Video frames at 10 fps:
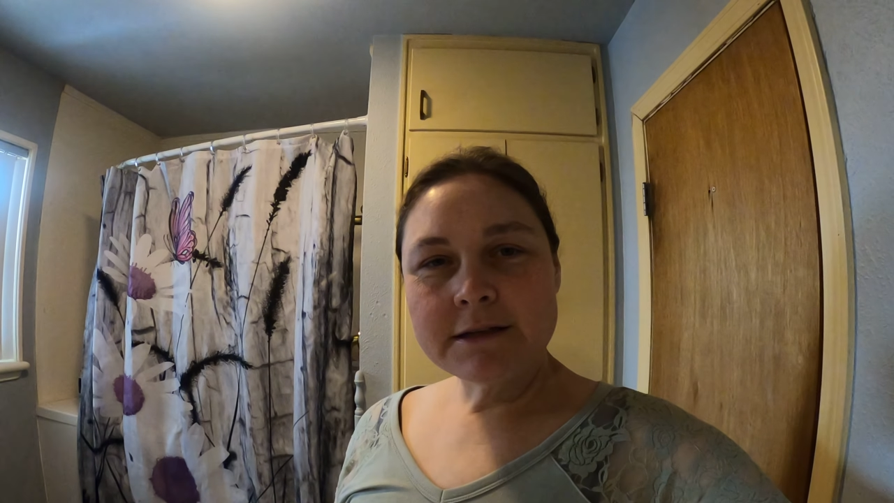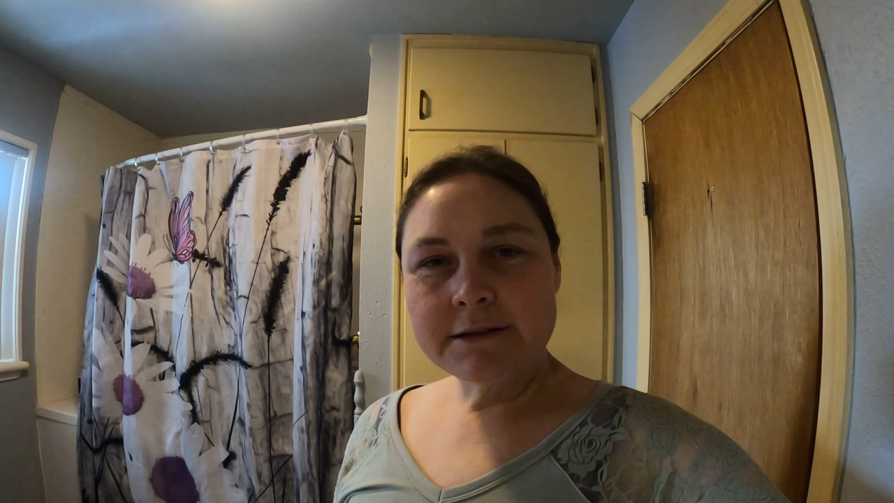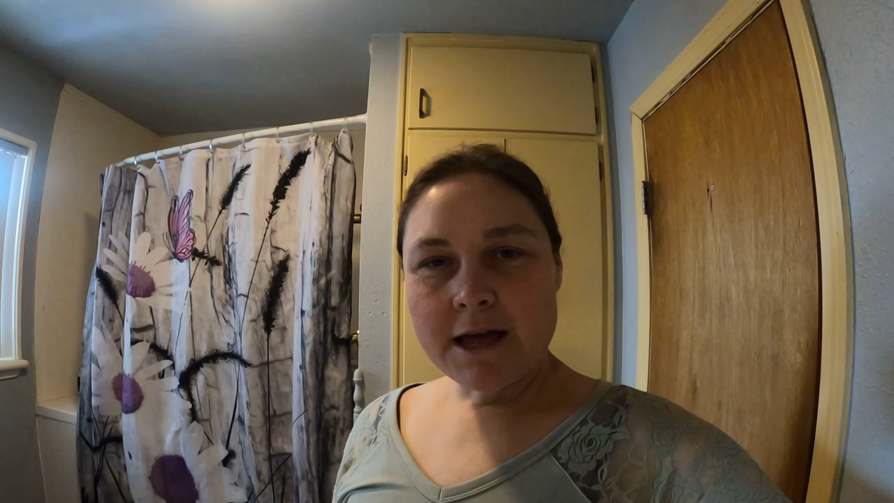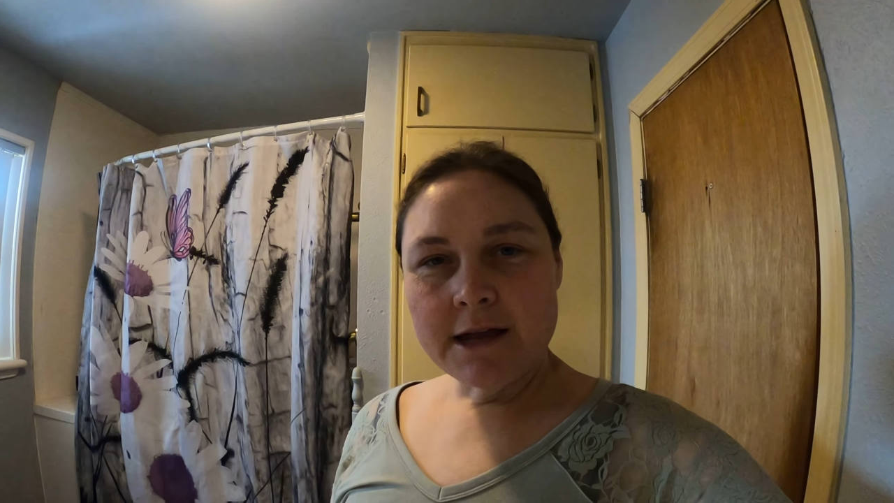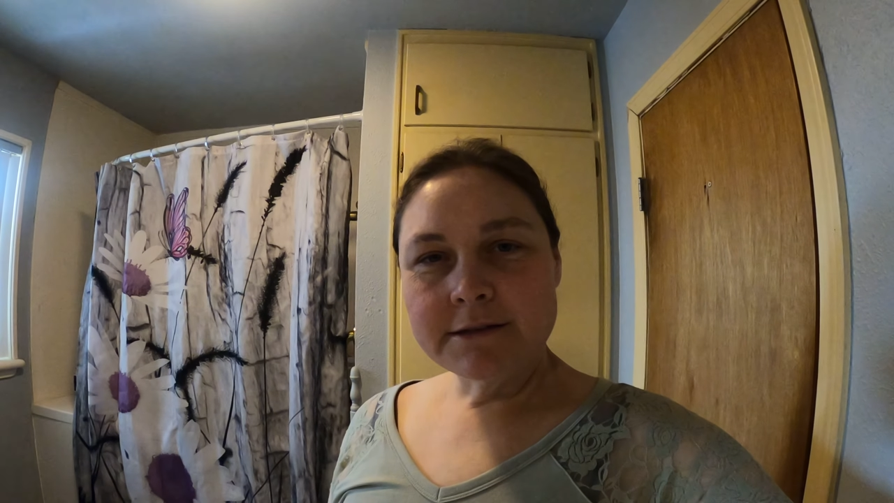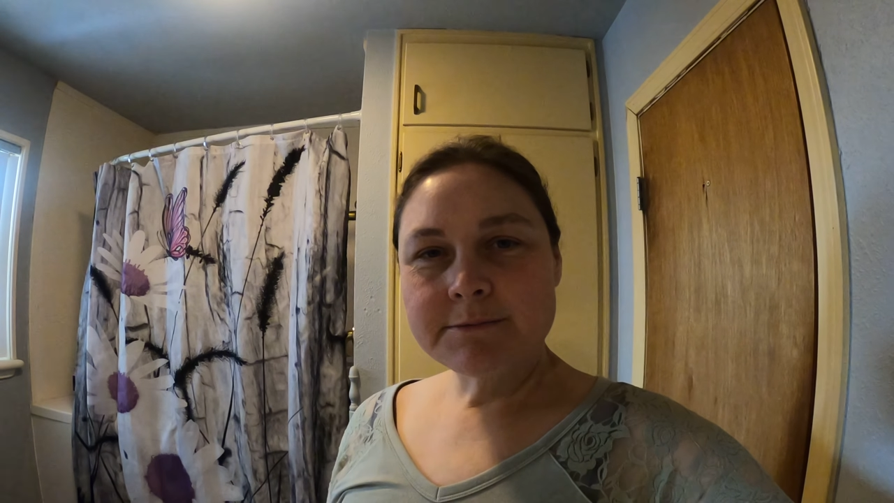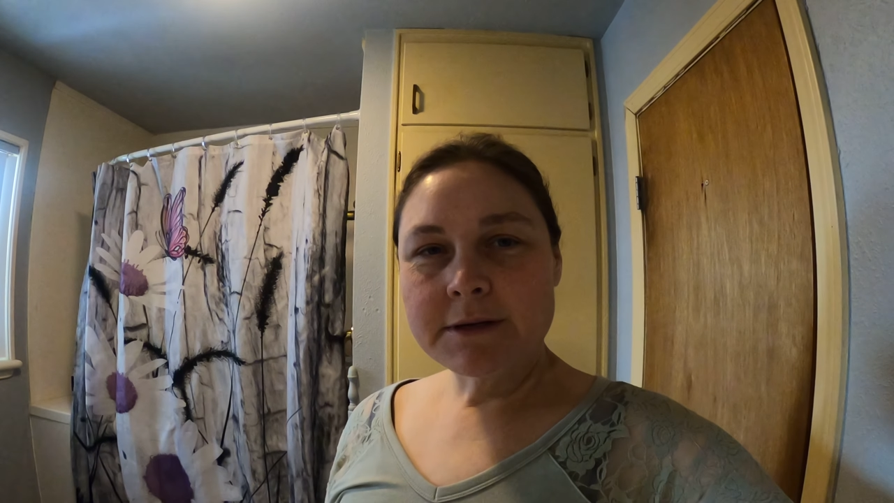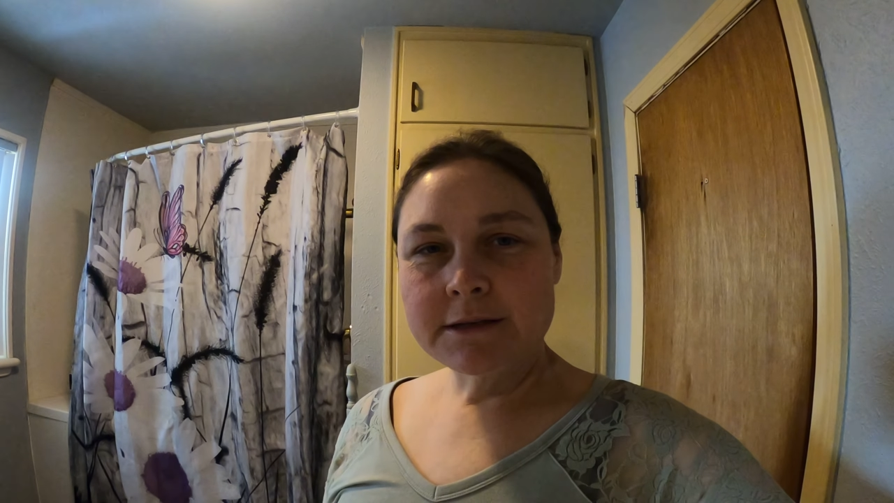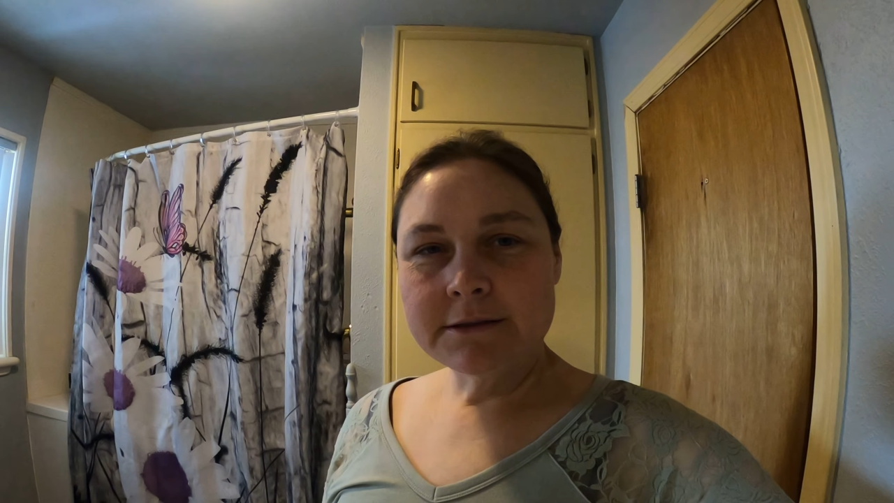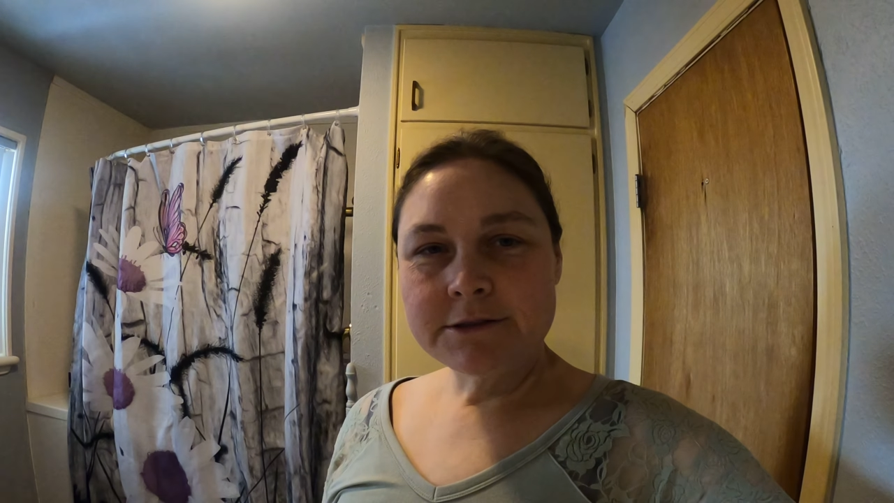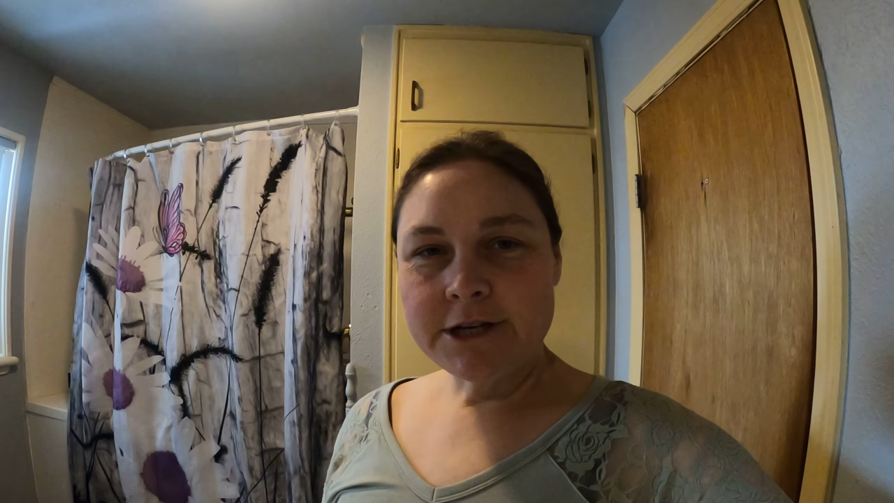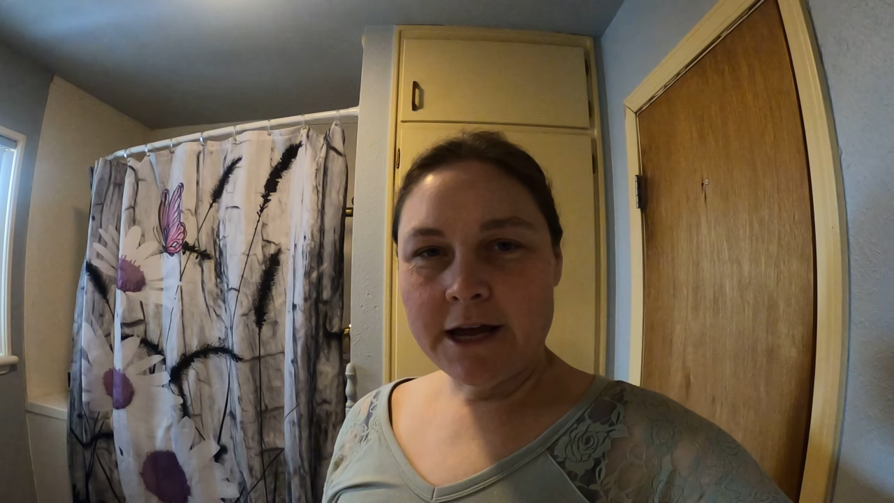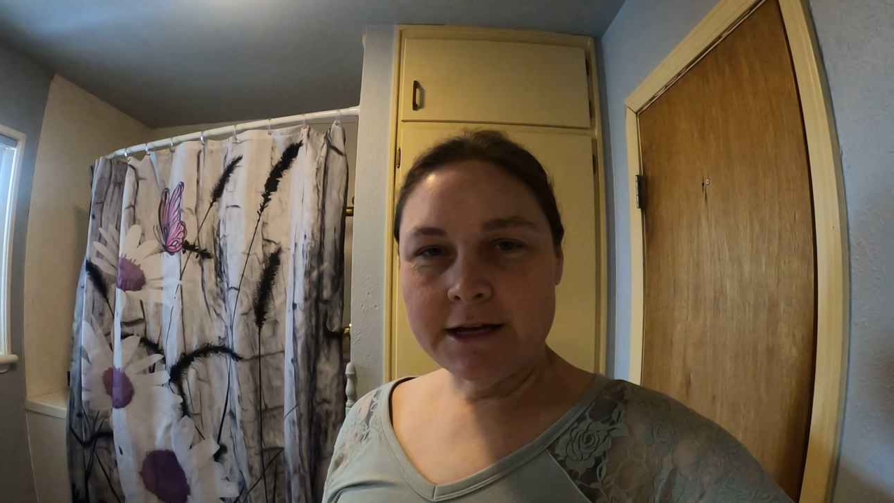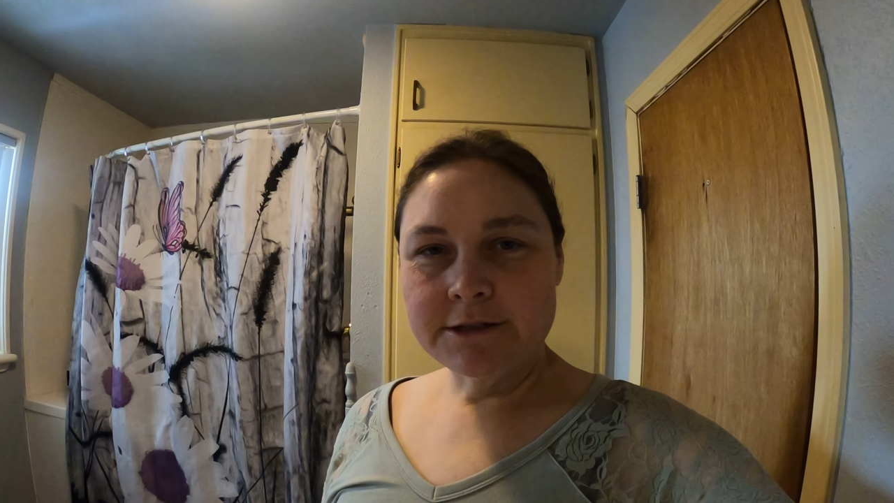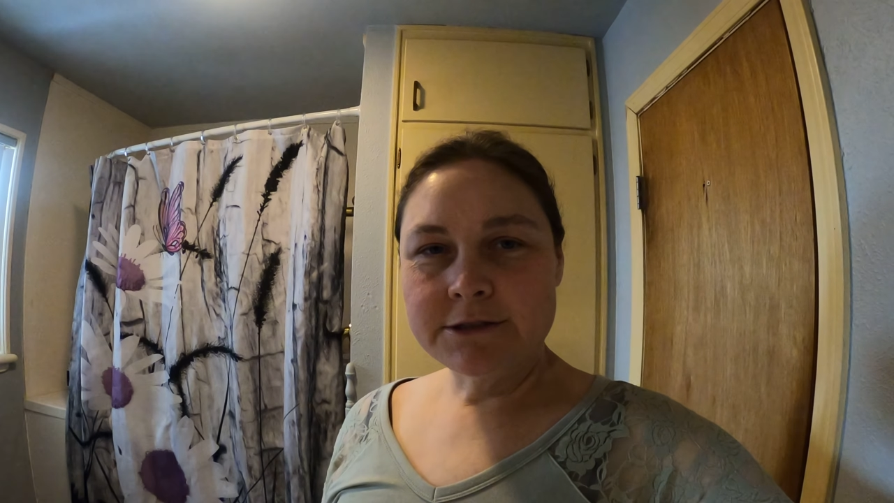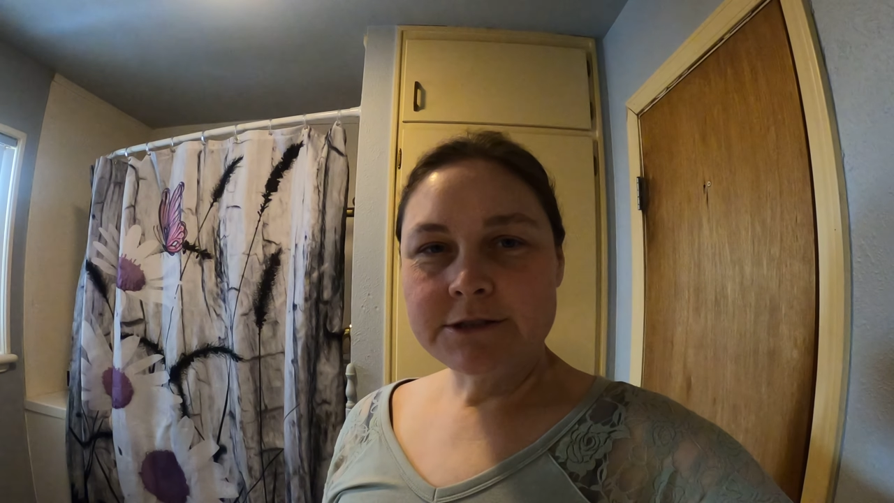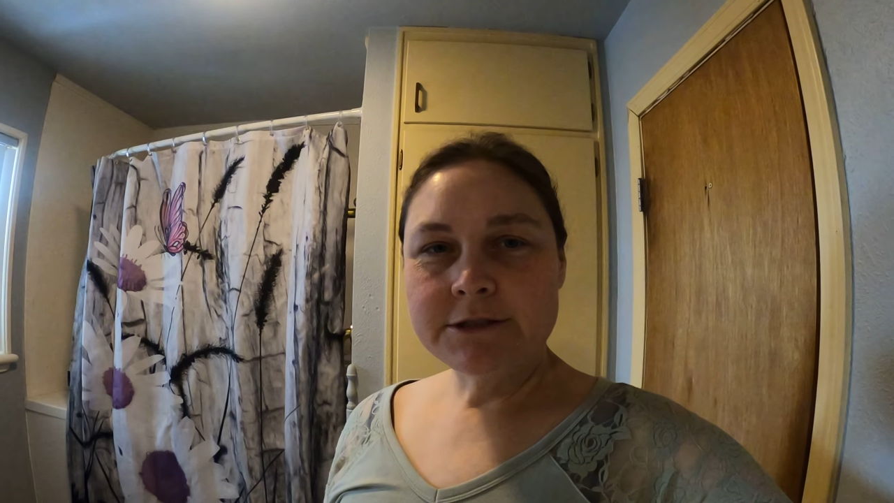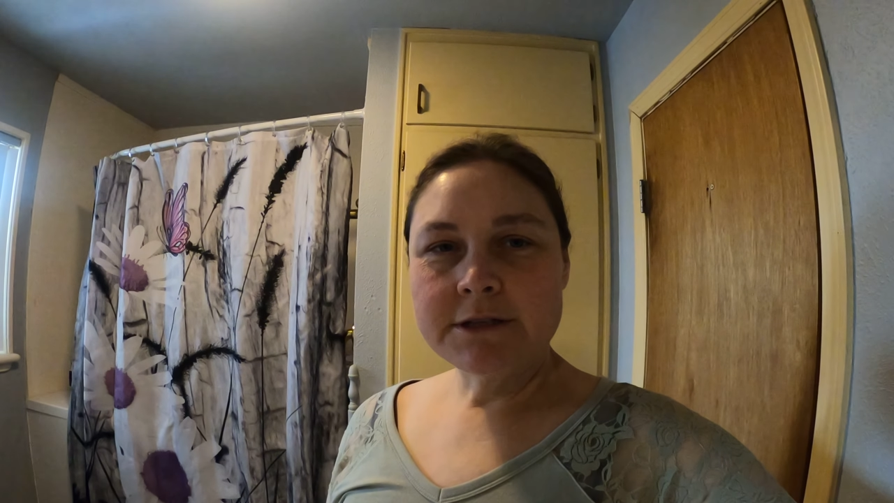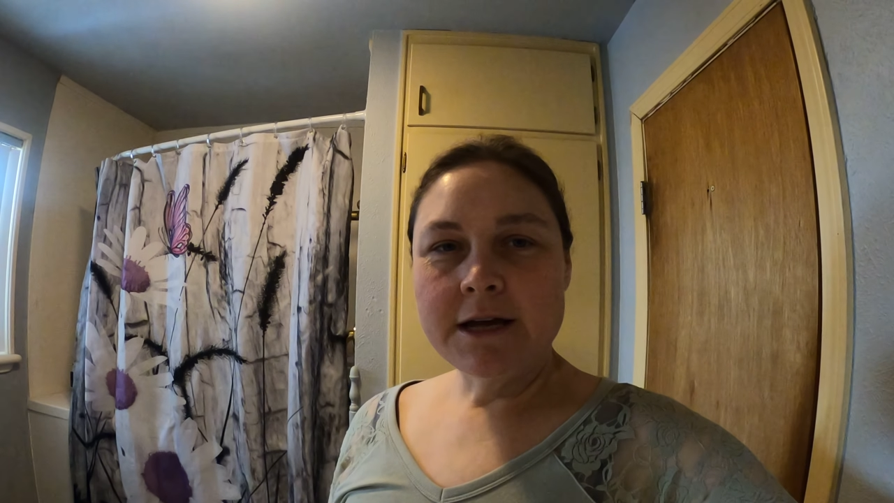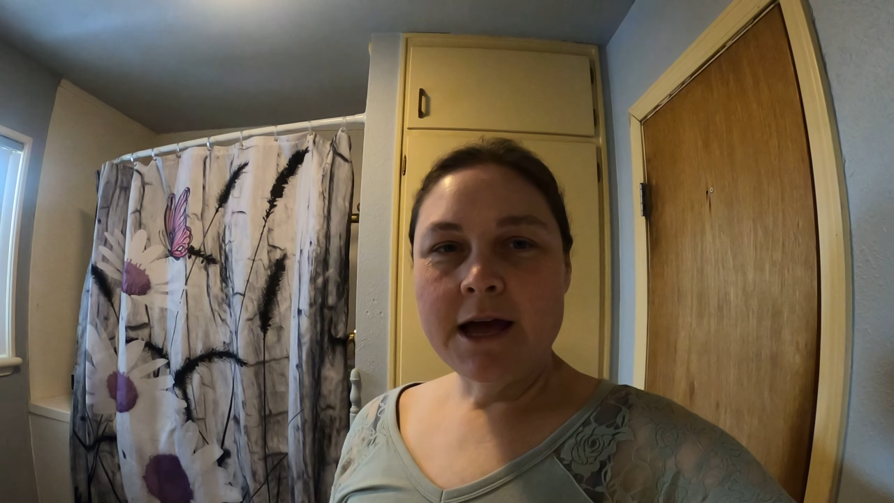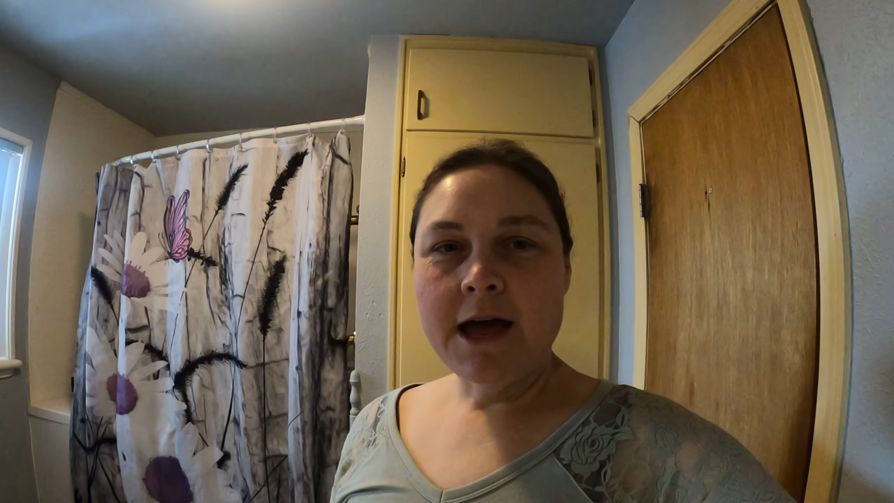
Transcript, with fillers: and that has been changed.